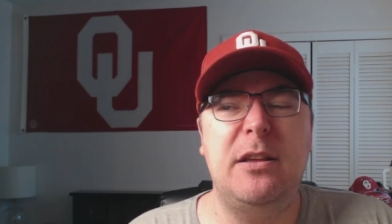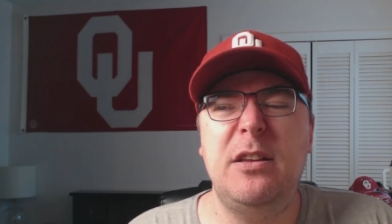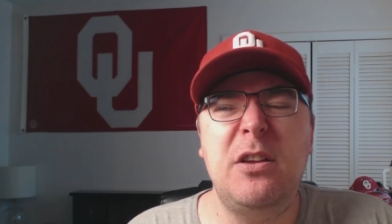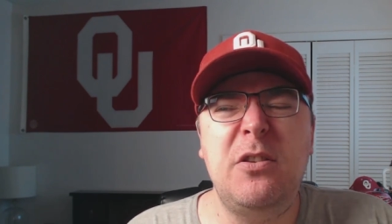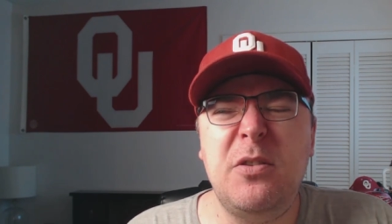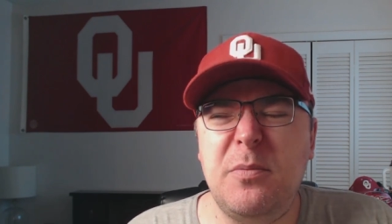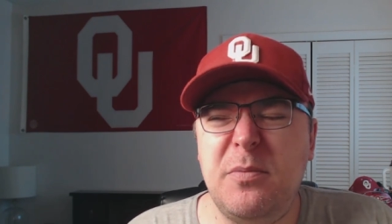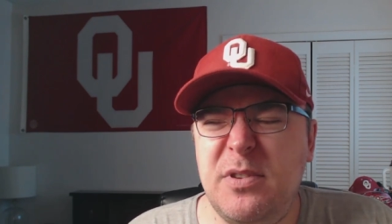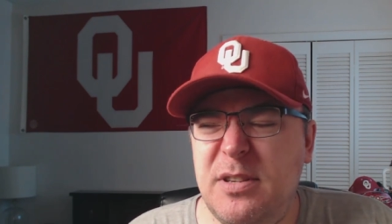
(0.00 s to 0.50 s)

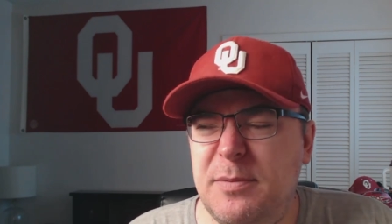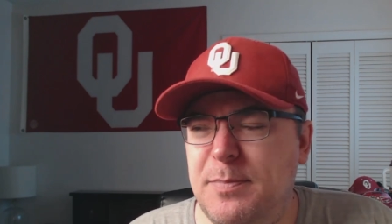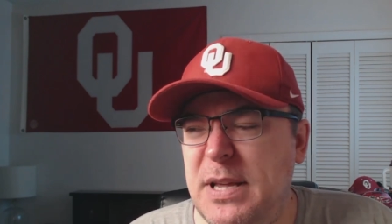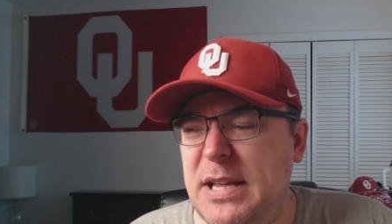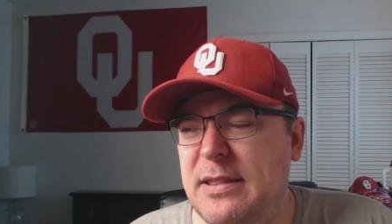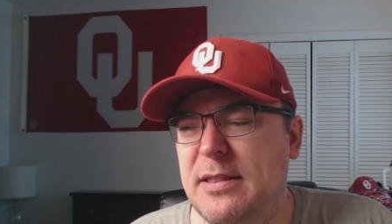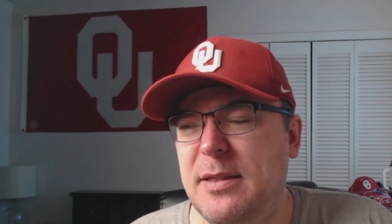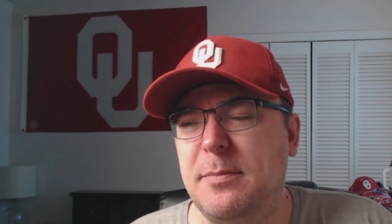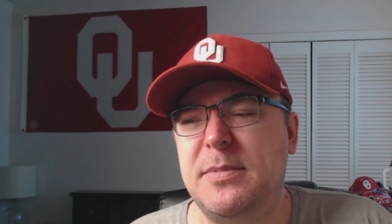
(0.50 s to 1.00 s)
You could
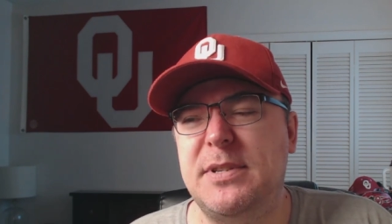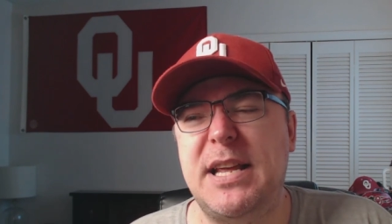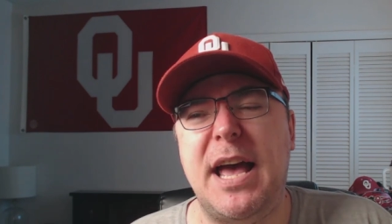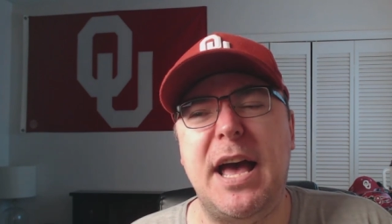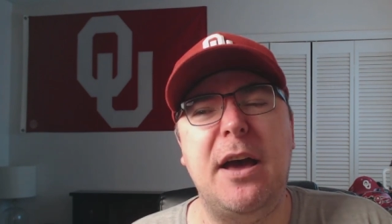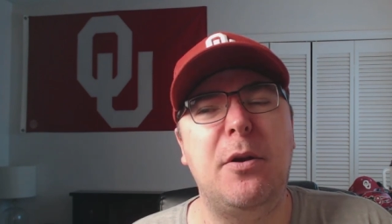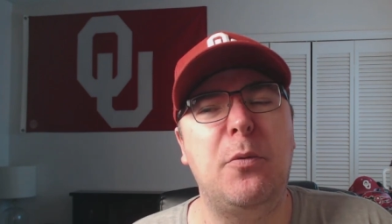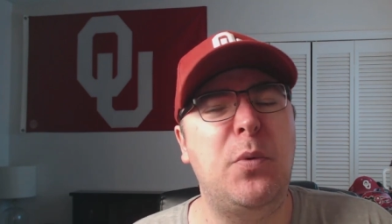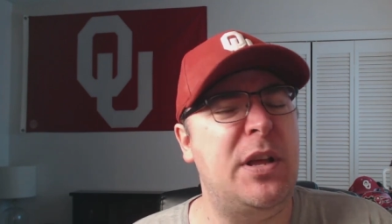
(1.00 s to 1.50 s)
beat them
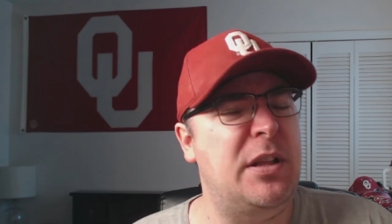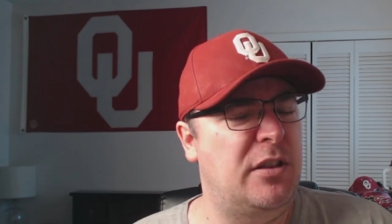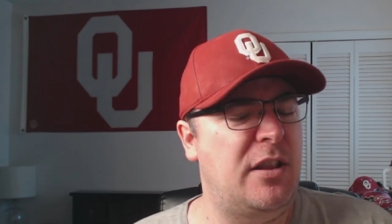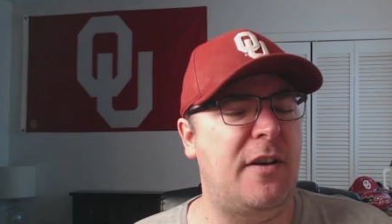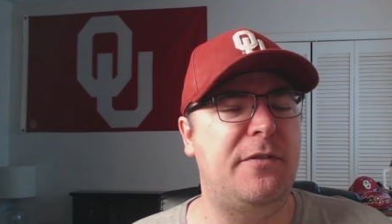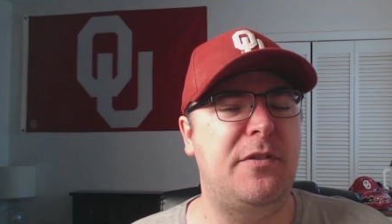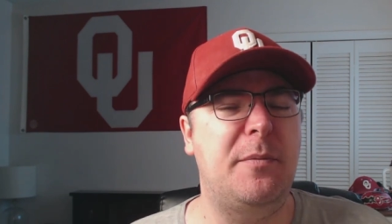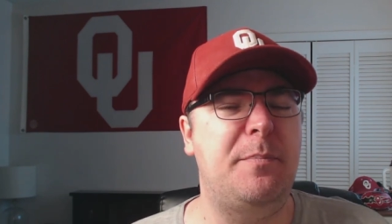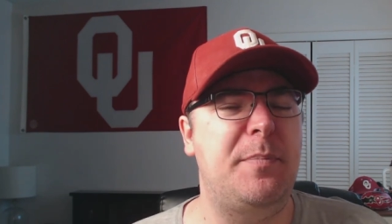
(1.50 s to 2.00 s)
down, we
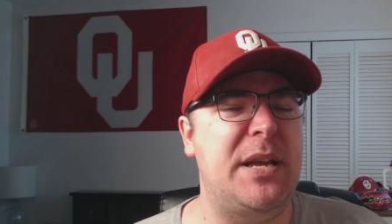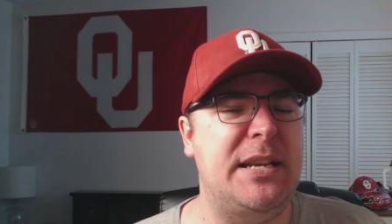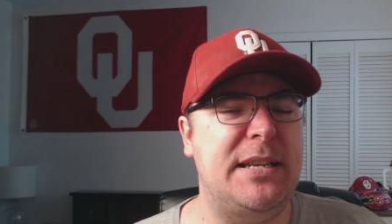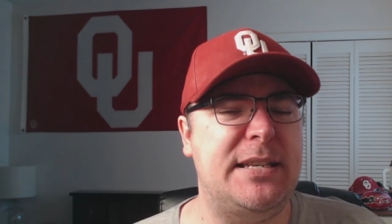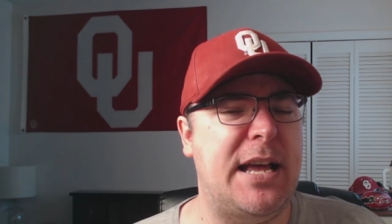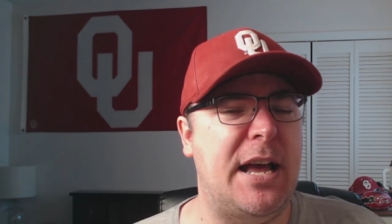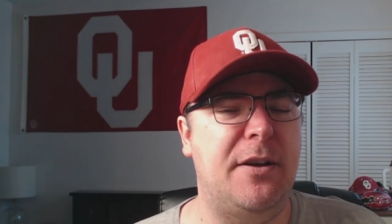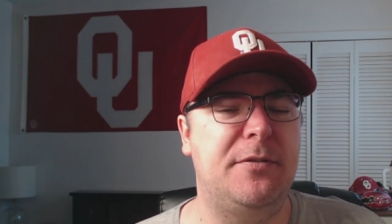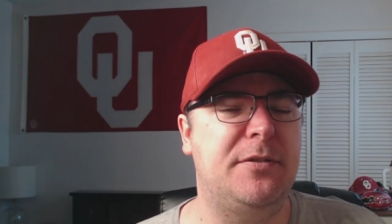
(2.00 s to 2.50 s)
love the
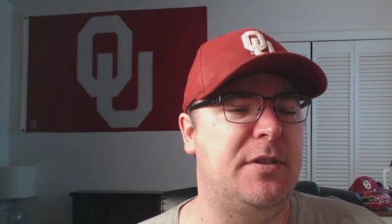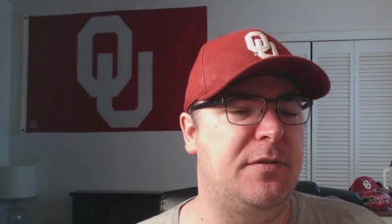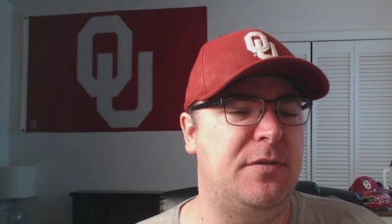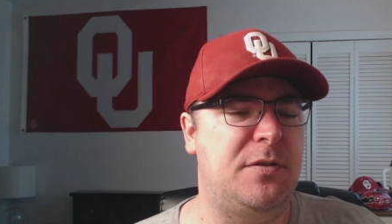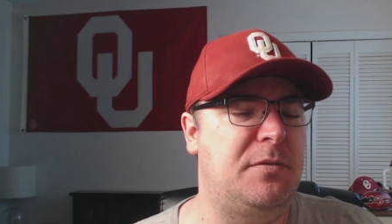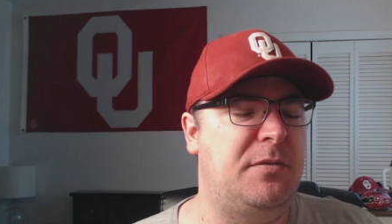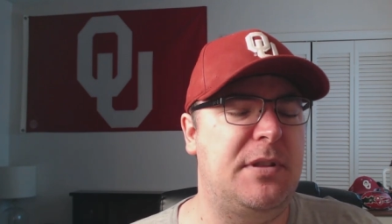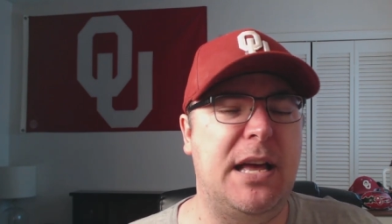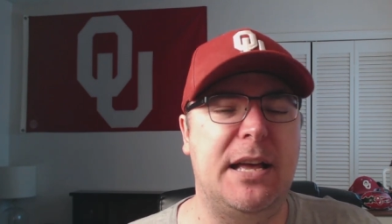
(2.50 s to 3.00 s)
beatdowns of
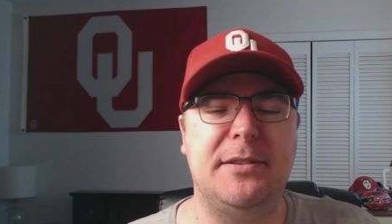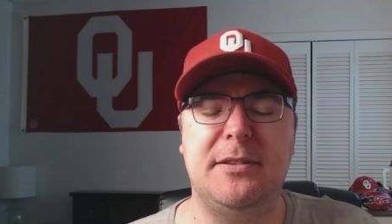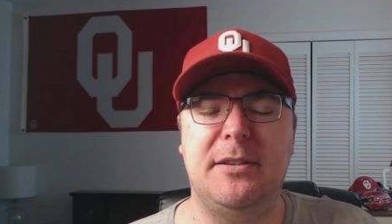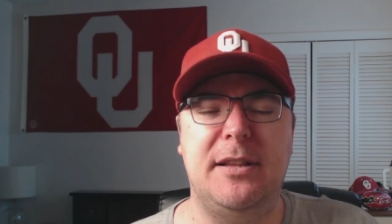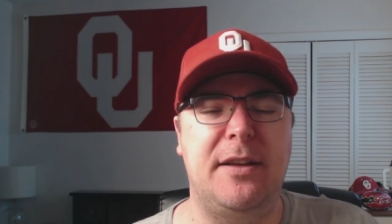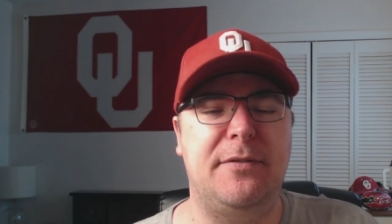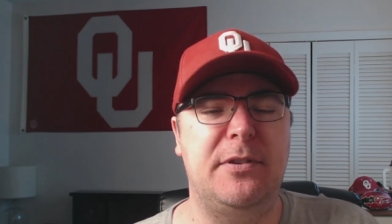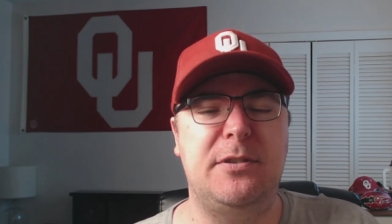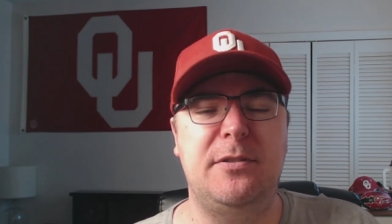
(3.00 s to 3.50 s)

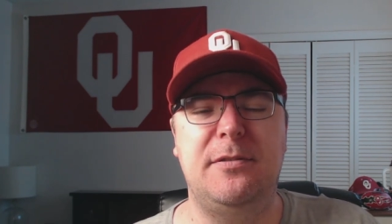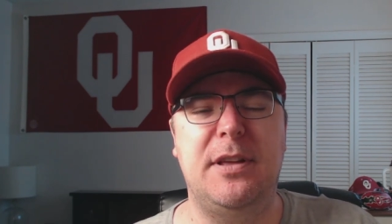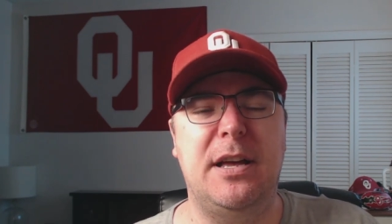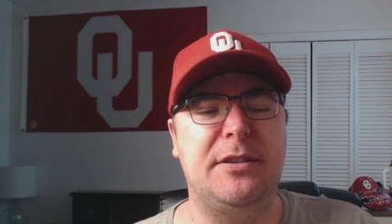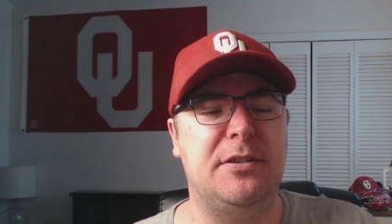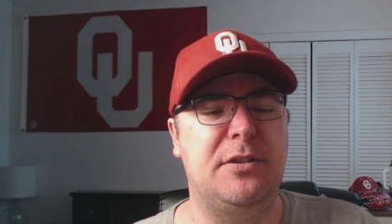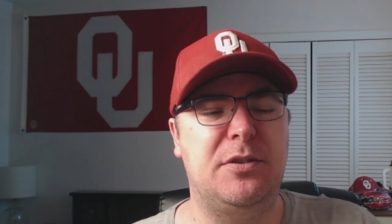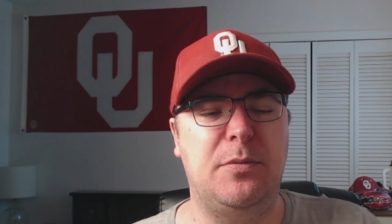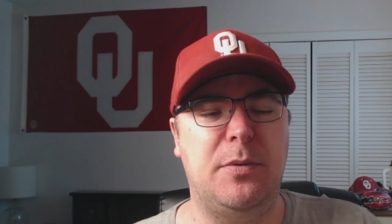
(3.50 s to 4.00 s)
2011,
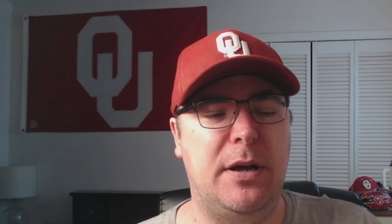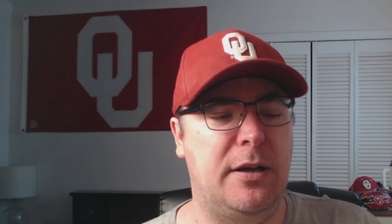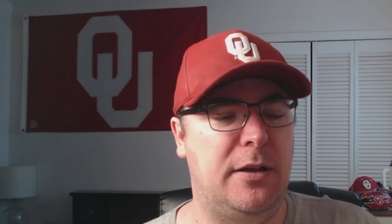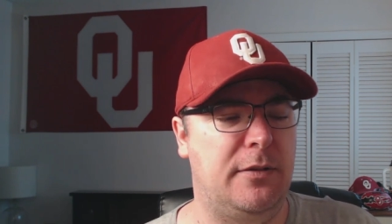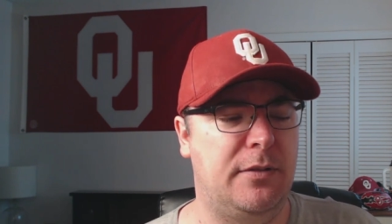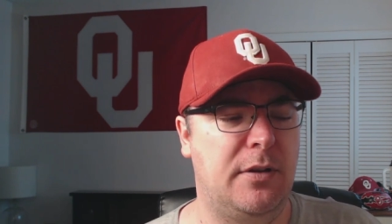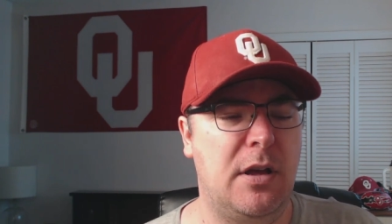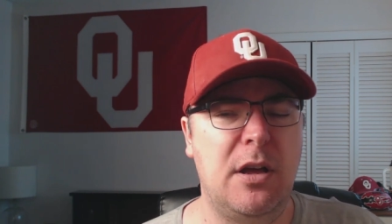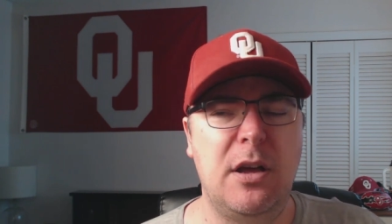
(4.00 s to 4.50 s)

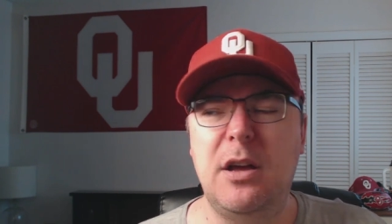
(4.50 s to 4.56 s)
2012,